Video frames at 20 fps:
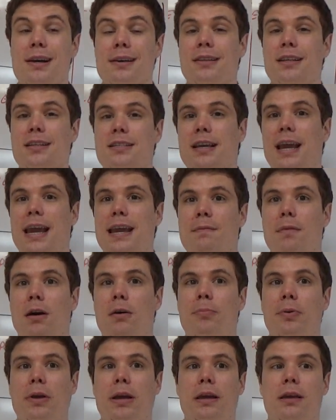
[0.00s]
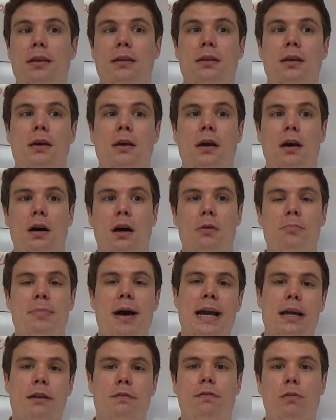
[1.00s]
This came up in a
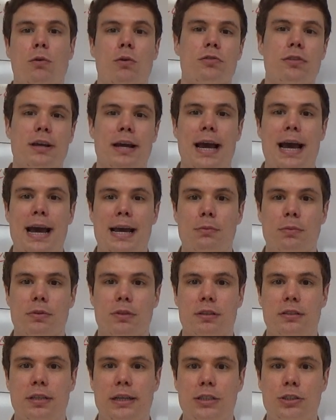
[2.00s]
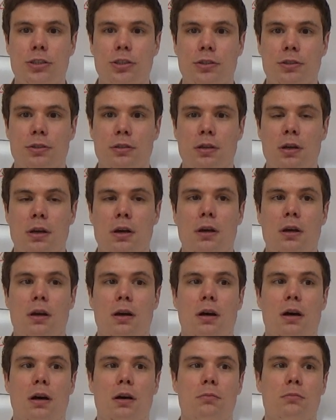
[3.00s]
back and forth I had with a teacher
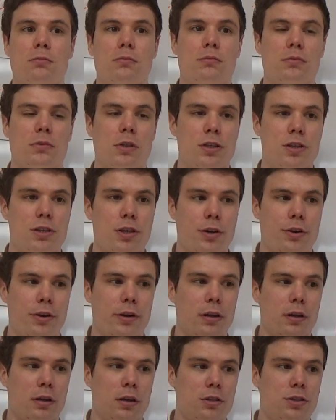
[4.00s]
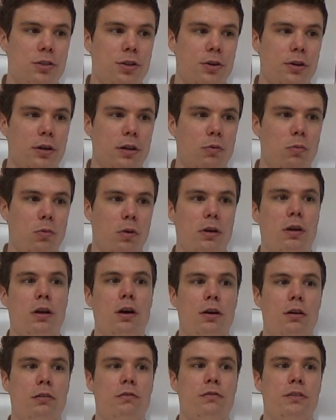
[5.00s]
concerning one
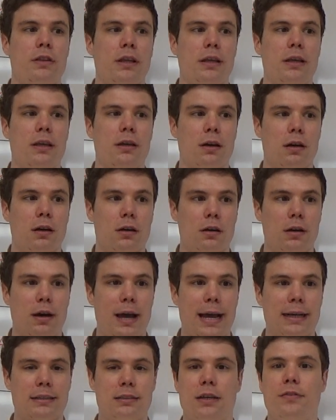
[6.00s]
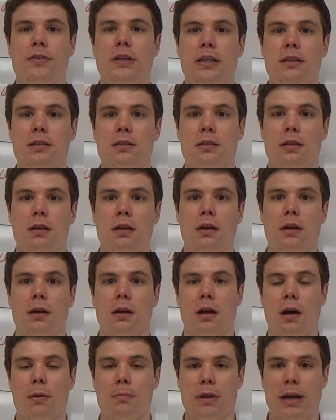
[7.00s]
of the activities
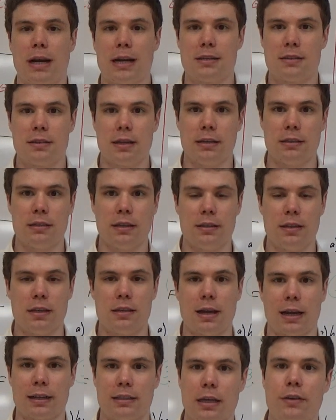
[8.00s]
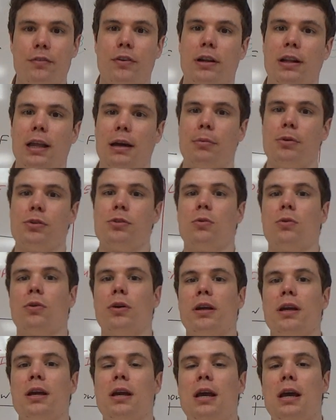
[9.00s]
that I sent in this activity
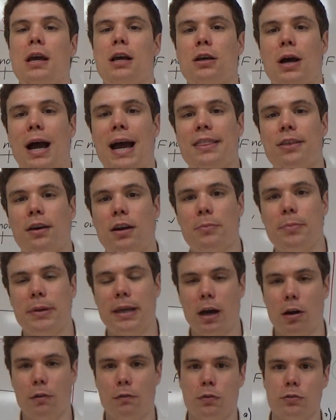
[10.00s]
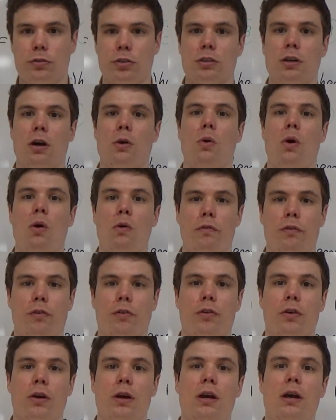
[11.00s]
laboratory. I thought it'd be helpful to go
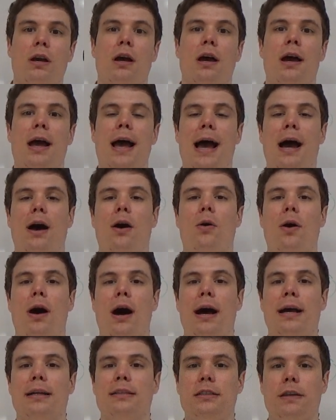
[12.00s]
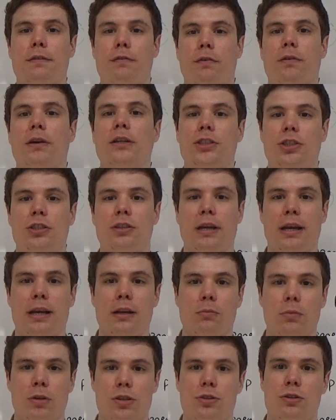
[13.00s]
over how I
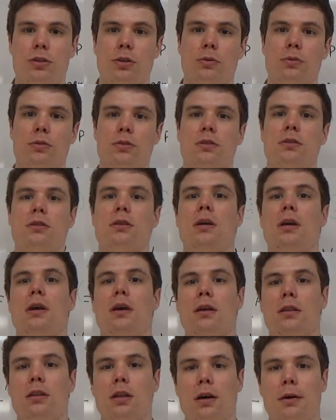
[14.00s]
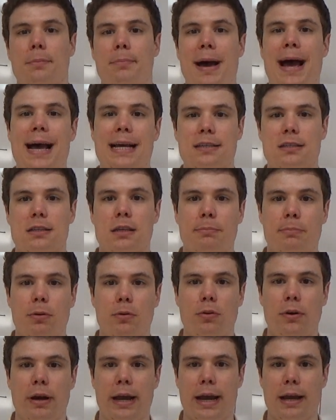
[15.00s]
differentiate with students the past
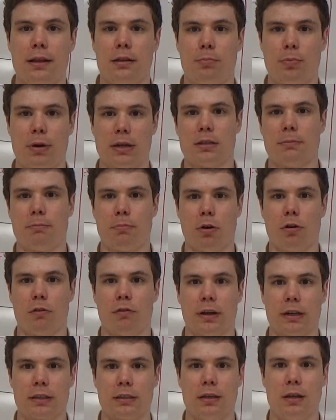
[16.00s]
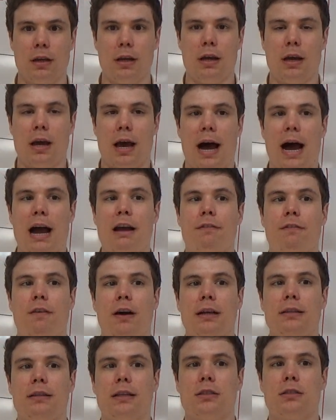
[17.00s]
simple and present perfect. I
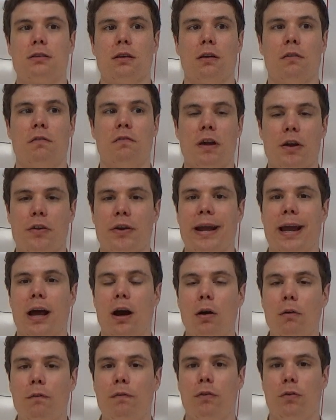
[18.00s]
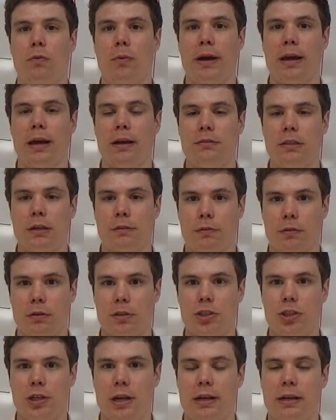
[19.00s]
find this a very helpful way of
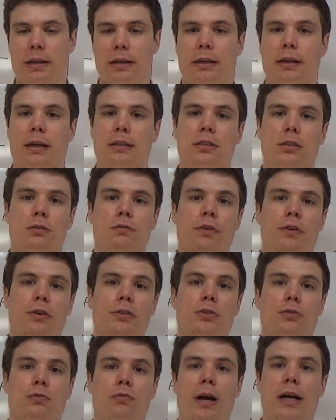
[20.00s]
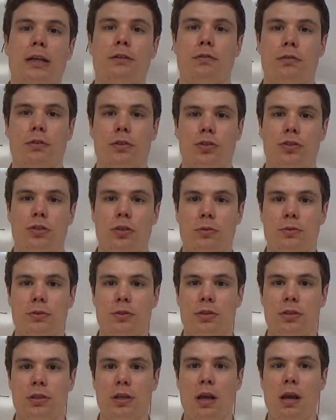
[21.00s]
differentiating because it's very direct for the
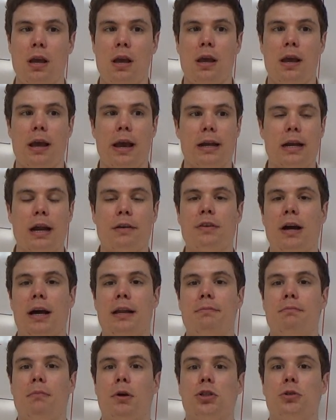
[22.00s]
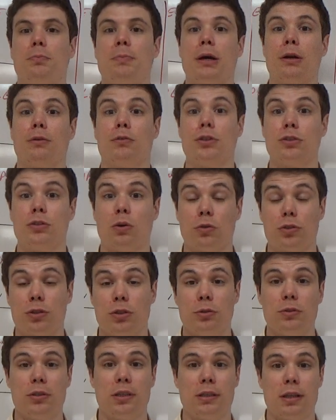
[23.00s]
students, and I've gotten much better results
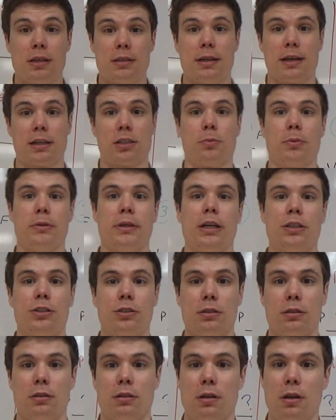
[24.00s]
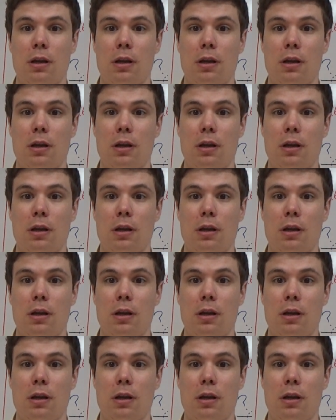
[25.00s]
using this explanation.